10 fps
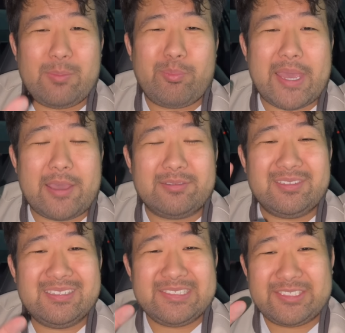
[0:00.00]
about
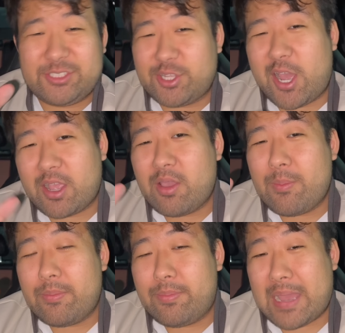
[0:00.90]
stock
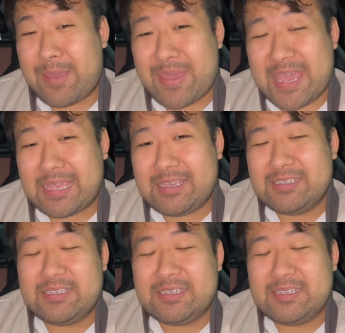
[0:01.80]
buyback.